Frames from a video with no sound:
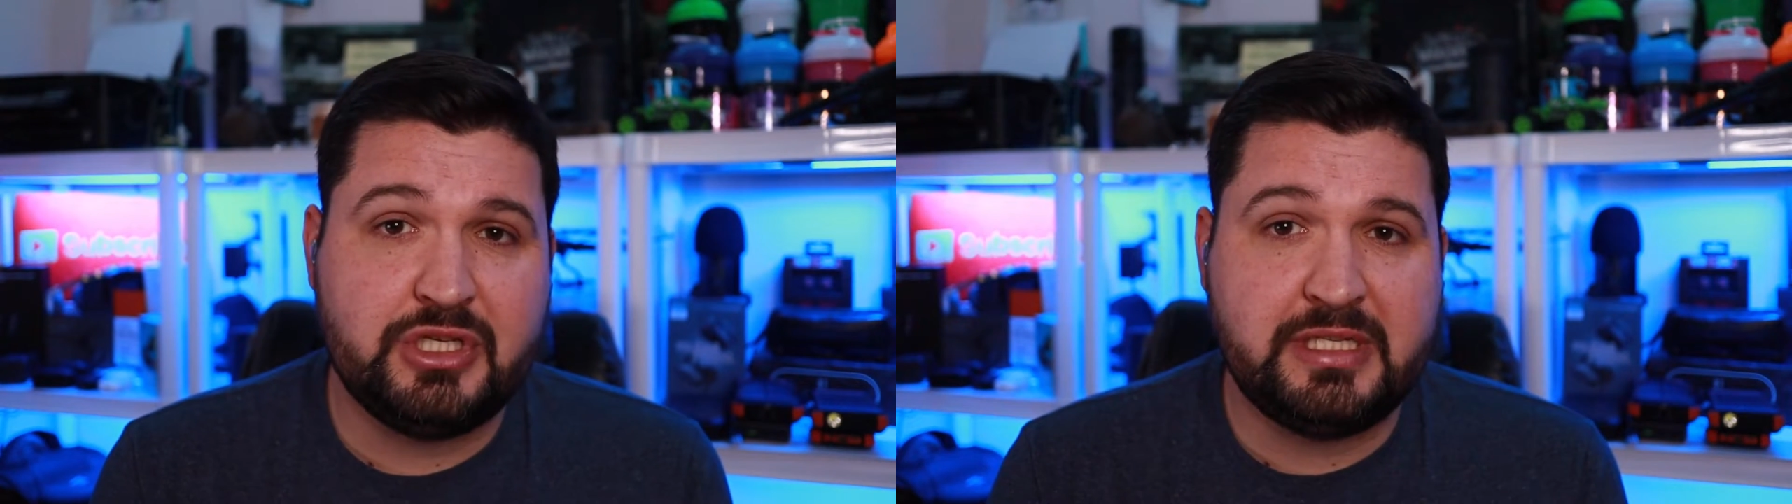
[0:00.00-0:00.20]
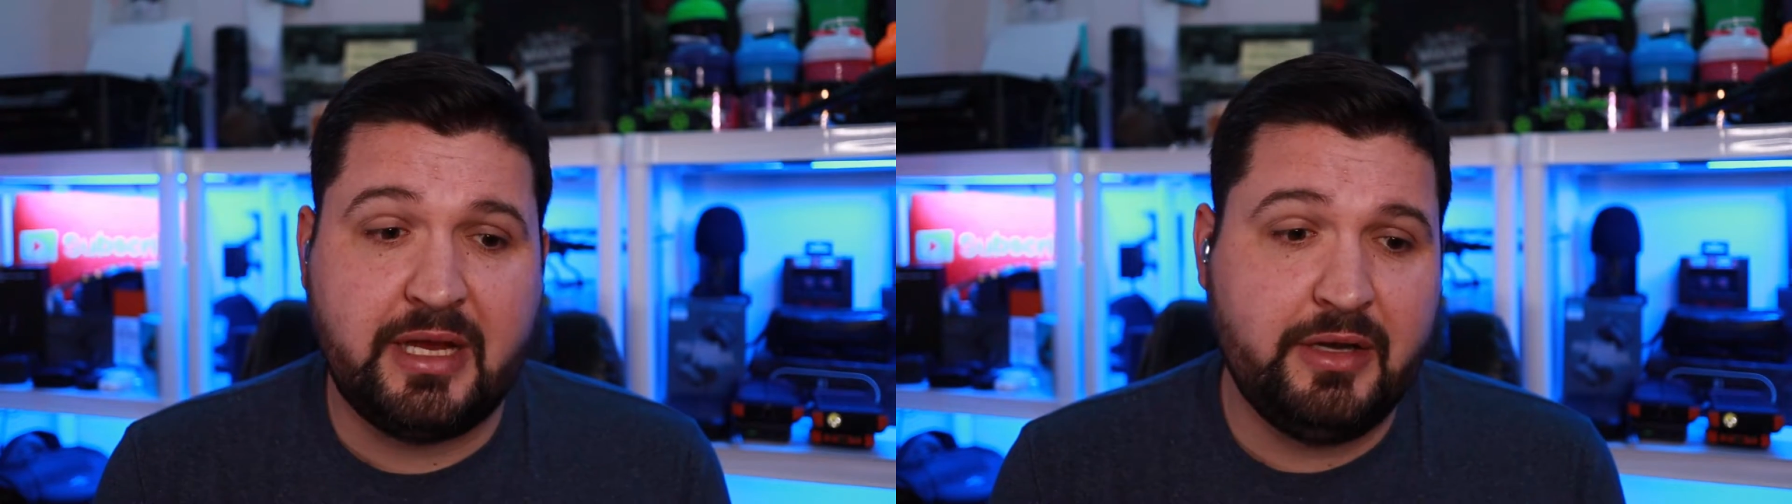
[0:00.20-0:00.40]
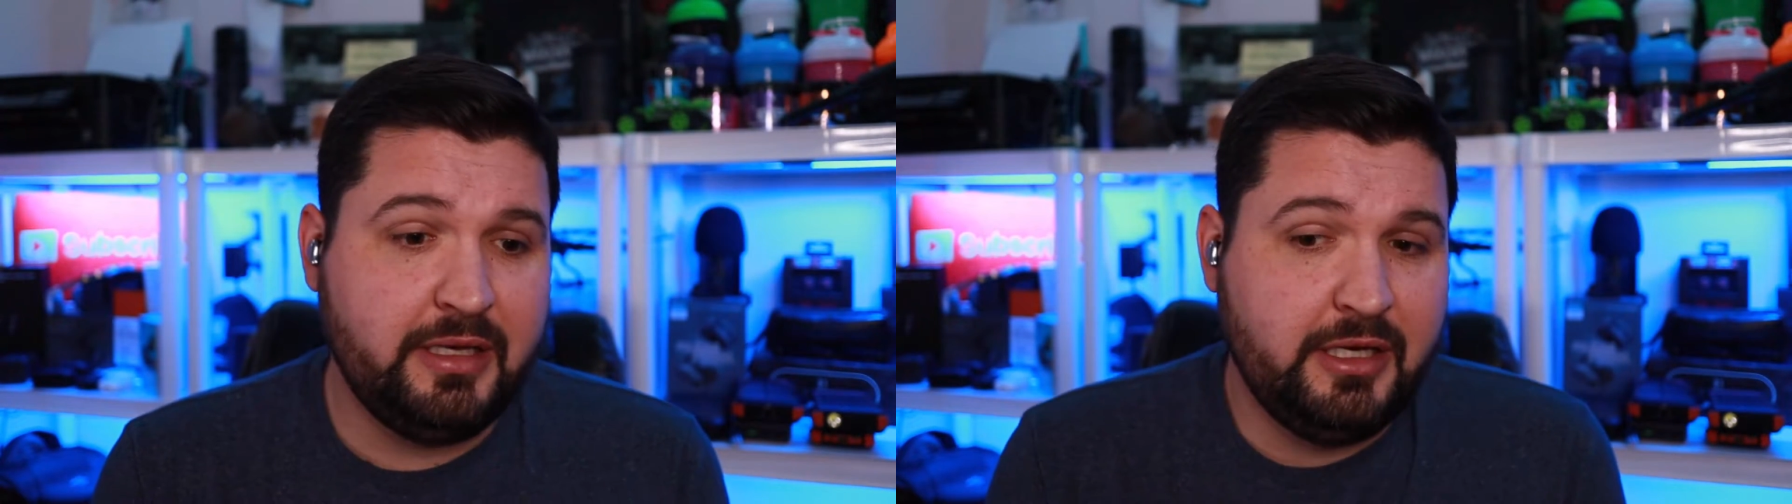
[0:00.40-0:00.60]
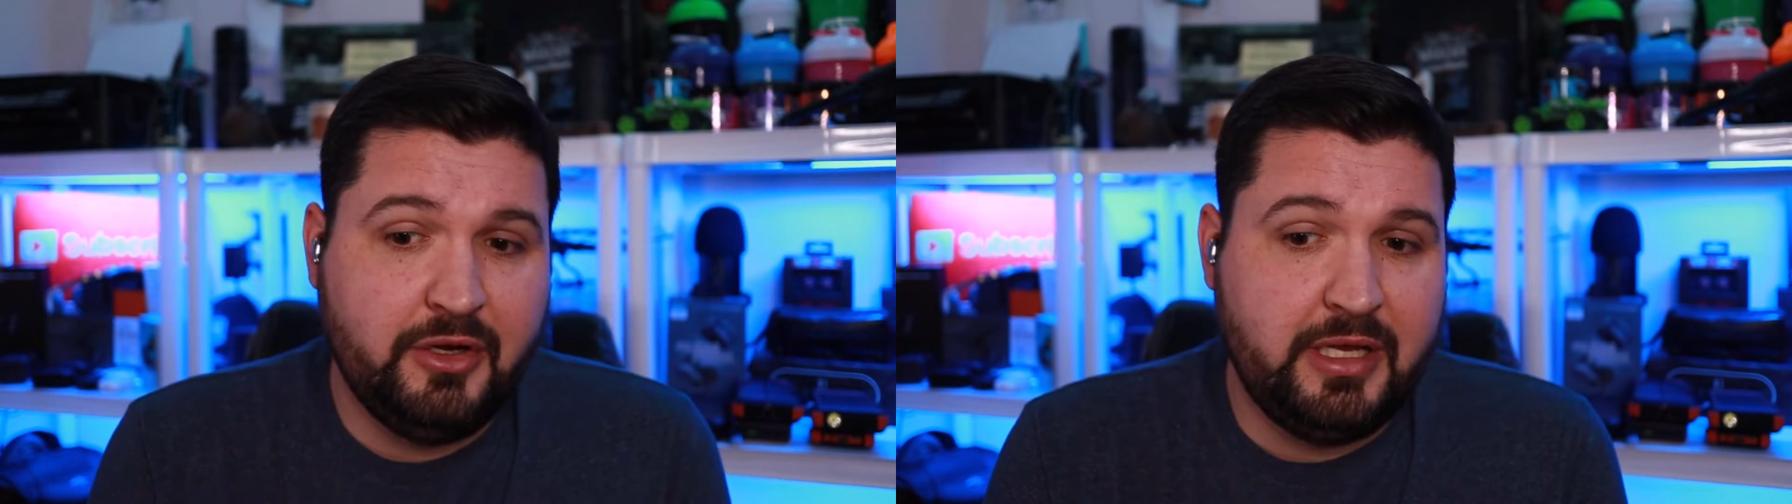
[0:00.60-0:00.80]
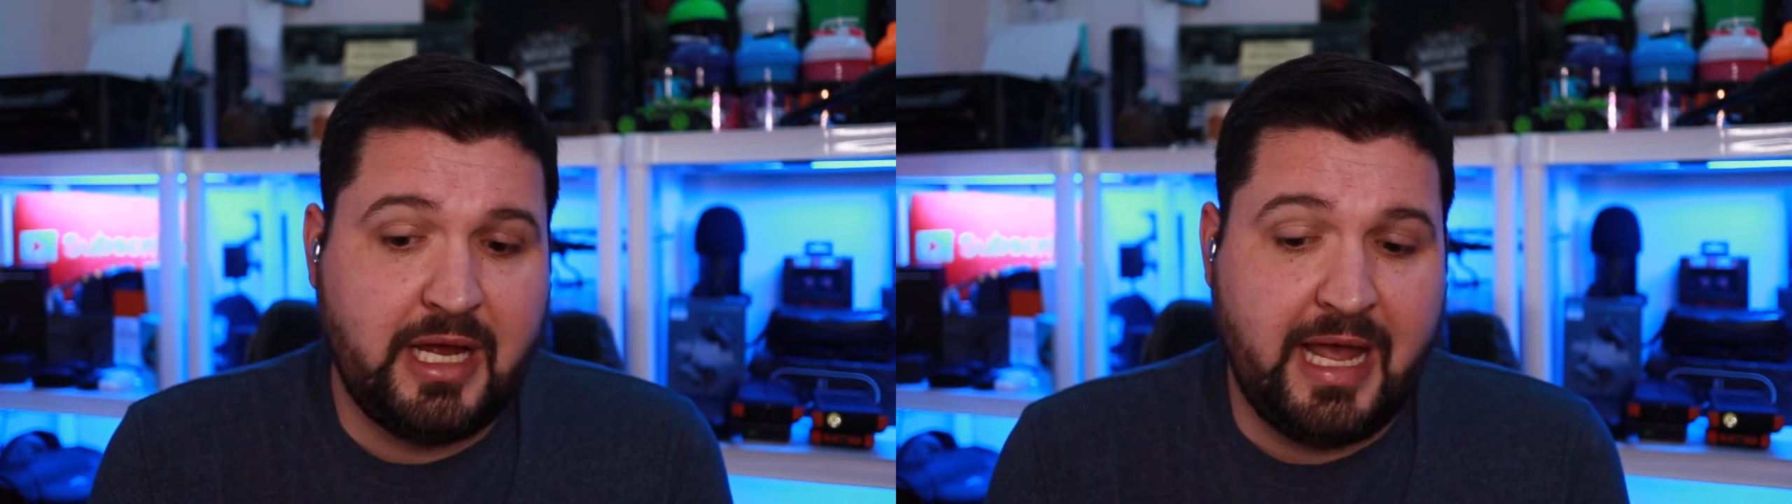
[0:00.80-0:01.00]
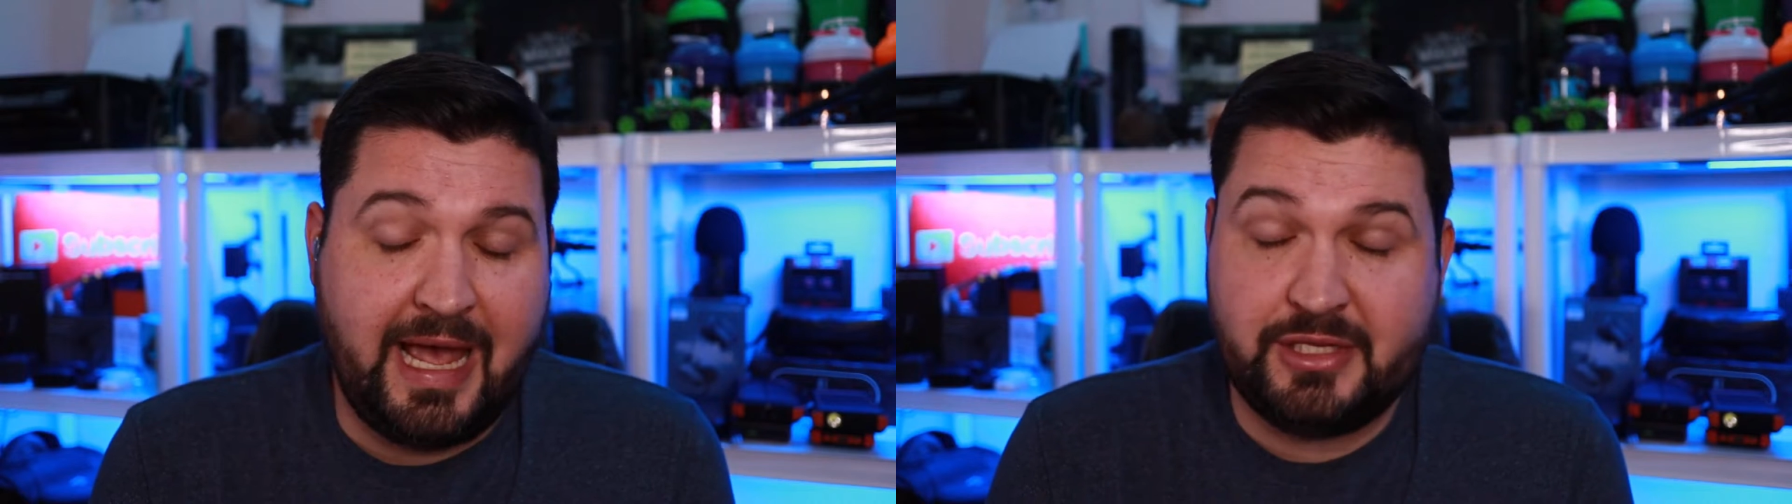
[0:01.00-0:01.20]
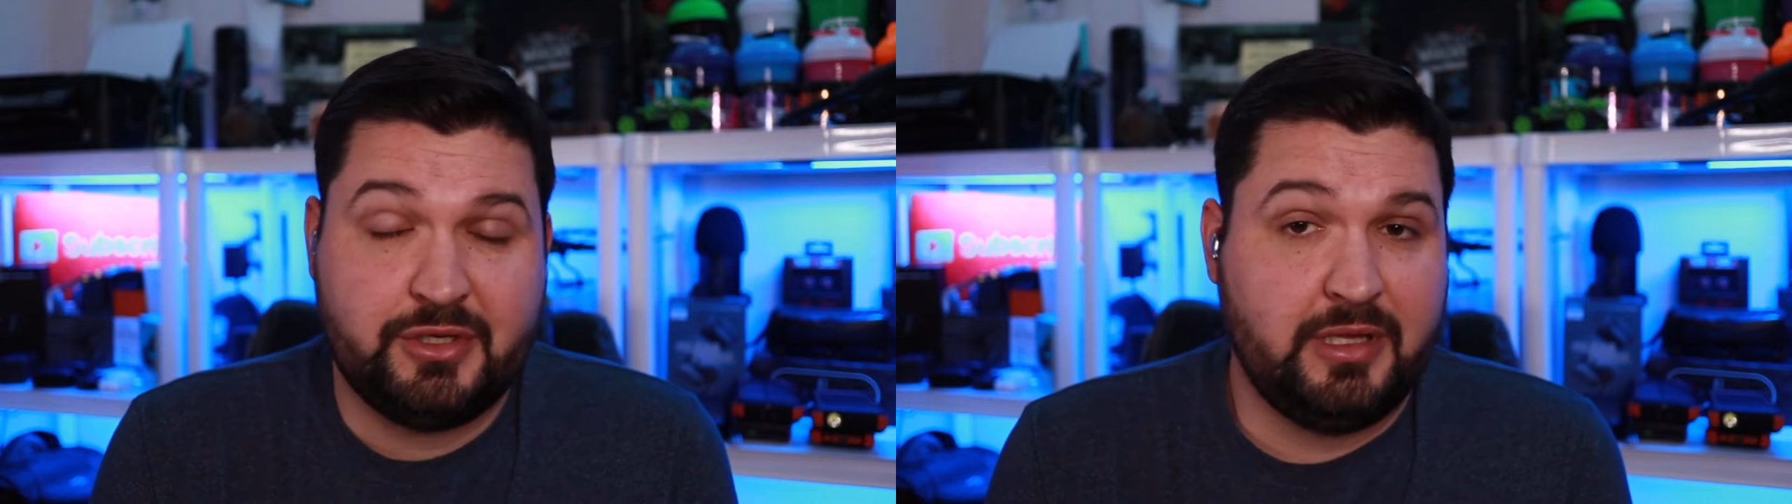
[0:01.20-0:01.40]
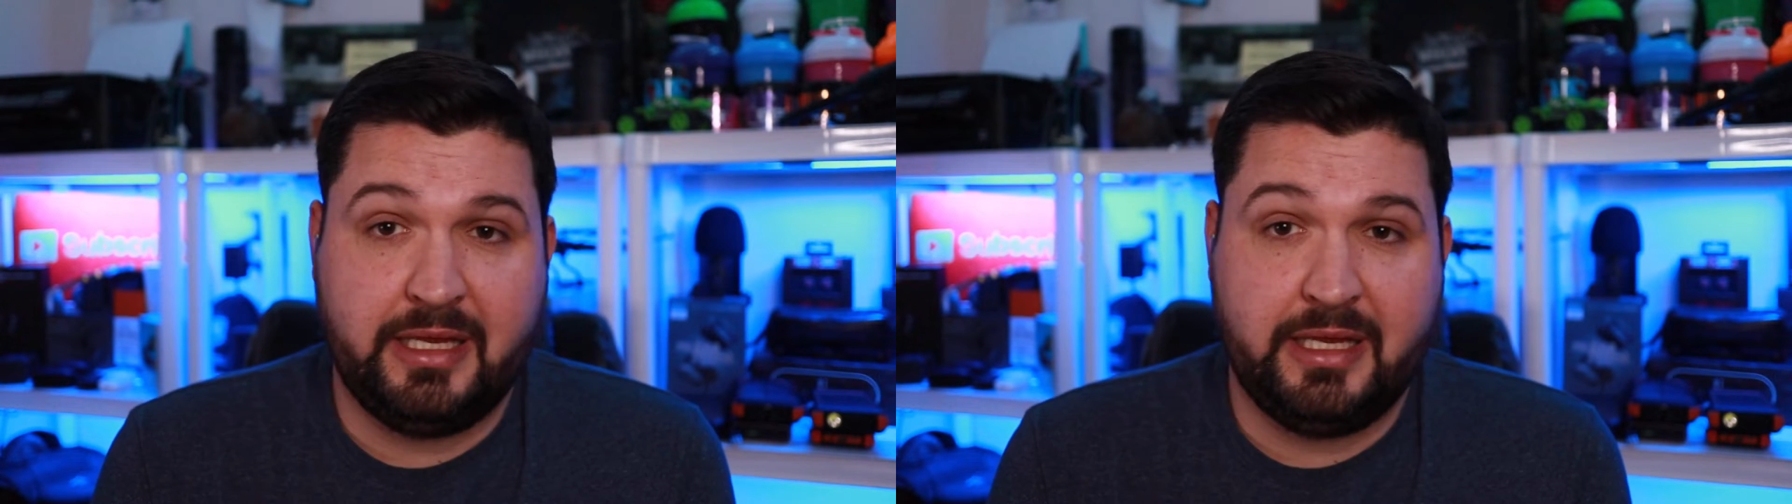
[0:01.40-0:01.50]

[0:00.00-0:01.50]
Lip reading: She sounded, you know, I asked her,